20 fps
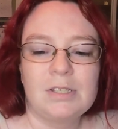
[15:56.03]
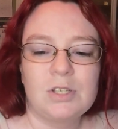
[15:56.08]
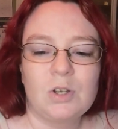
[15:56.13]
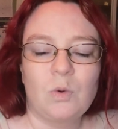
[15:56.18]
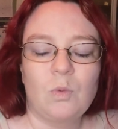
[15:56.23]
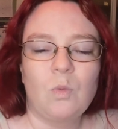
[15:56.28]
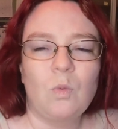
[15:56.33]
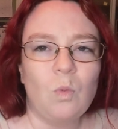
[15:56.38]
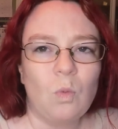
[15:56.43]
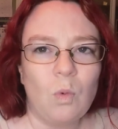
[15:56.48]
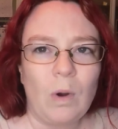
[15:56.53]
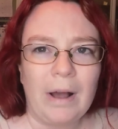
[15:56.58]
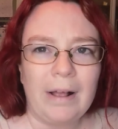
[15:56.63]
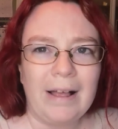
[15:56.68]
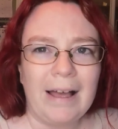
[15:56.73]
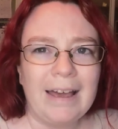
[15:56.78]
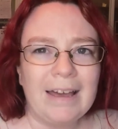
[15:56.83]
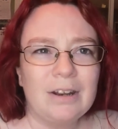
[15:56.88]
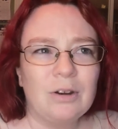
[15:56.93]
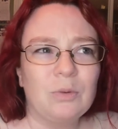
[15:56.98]
so
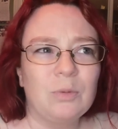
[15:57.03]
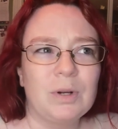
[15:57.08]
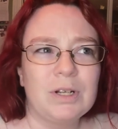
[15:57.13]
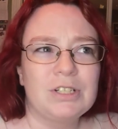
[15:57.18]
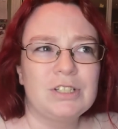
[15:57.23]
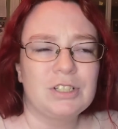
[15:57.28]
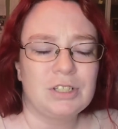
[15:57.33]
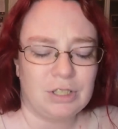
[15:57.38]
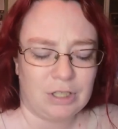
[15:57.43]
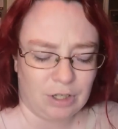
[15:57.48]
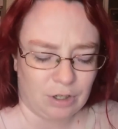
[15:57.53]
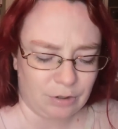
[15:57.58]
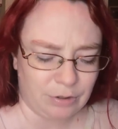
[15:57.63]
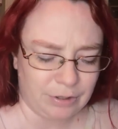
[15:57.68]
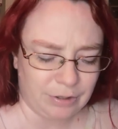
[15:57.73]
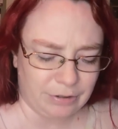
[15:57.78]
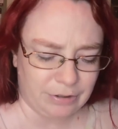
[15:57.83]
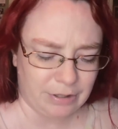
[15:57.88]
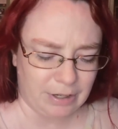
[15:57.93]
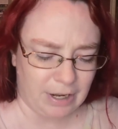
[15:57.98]
while I had originally,
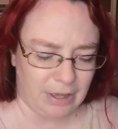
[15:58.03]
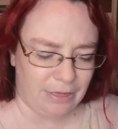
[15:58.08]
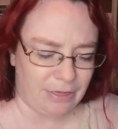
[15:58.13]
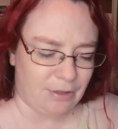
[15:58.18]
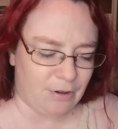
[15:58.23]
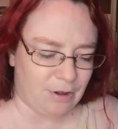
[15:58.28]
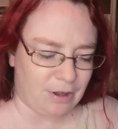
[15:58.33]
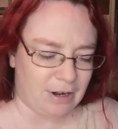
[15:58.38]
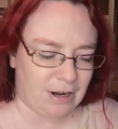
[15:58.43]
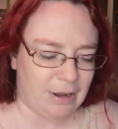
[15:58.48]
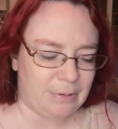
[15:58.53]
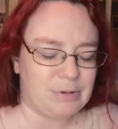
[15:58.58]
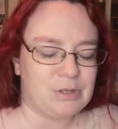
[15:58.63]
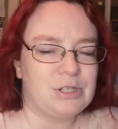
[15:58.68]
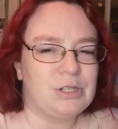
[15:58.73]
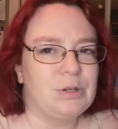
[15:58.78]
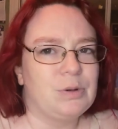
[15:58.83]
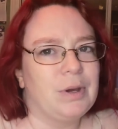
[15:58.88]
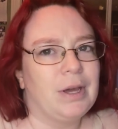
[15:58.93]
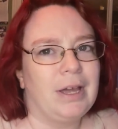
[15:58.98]
earlier in the day, thought I
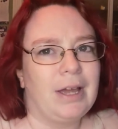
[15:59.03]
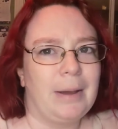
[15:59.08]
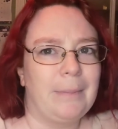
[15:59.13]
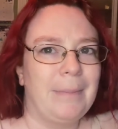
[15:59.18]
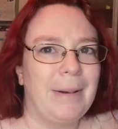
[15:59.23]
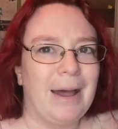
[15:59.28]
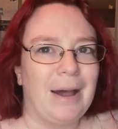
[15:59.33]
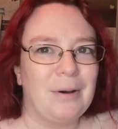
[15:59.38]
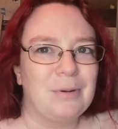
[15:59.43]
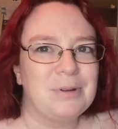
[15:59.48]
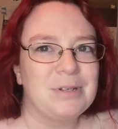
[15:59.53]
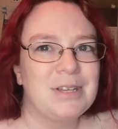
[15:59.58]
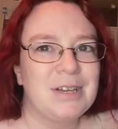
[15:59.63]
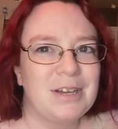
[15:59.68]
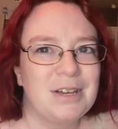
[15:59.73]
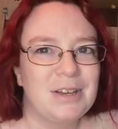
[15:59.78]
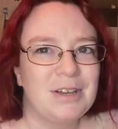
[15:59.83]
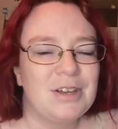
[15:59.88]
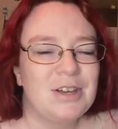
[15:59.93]
was doing about